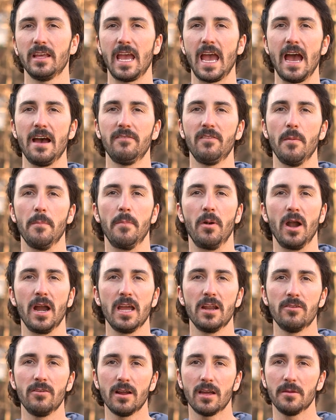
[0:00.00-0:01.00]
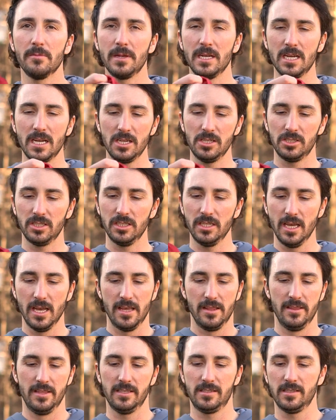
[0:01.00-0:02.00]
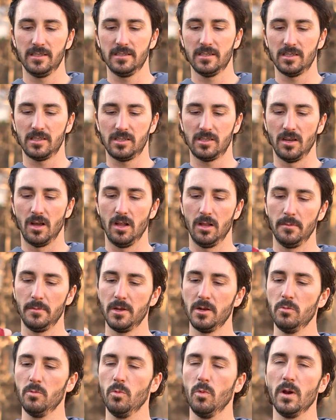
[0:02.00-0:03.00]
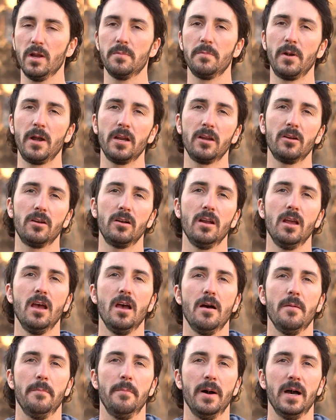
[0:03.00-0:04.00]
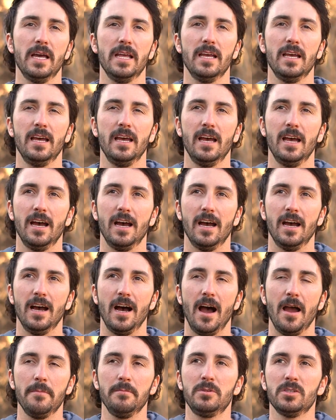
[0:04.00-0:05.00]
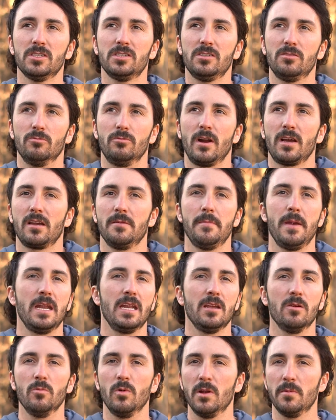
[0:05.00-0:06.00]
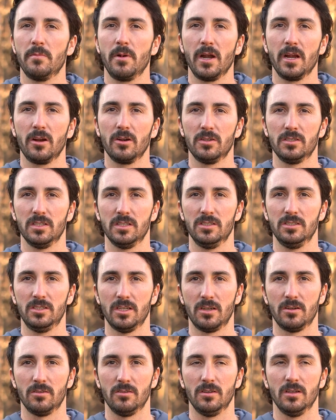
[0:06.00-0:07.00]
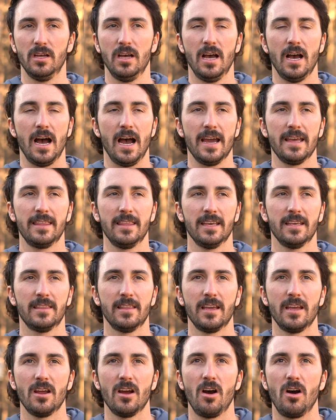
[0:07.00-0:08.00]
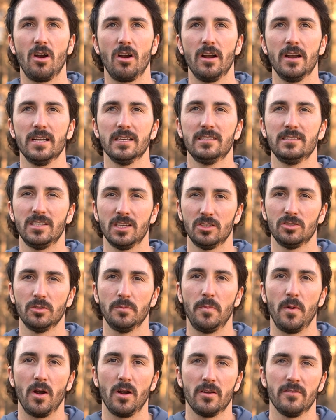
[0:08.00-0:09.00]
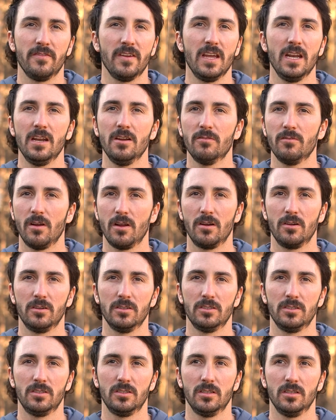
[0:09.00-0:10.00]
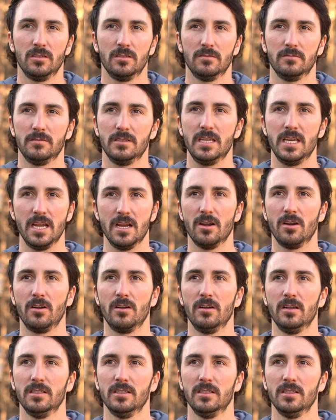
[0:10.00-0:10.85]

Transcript: have a brand recommendation. This is a Salomon windbreaker, but I'm just recommending windbreakers in general. I think they are an essential part of any runner's gear